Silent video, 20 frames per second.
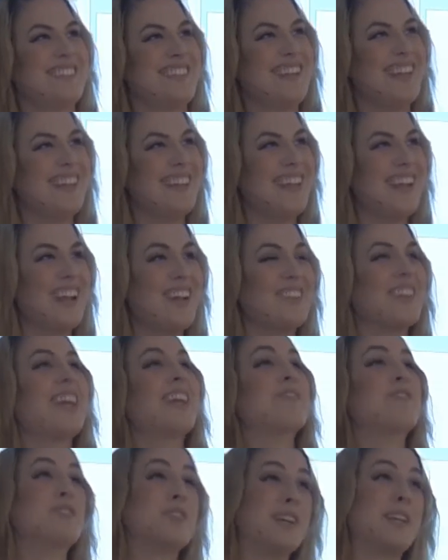and then I'm
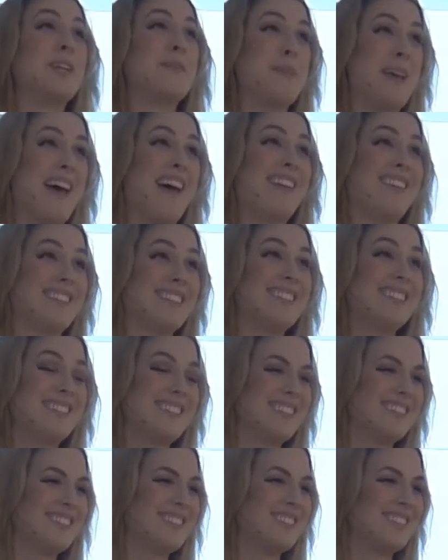like, really bad.
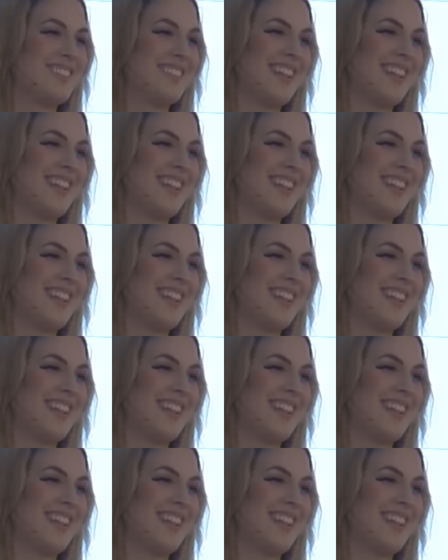Because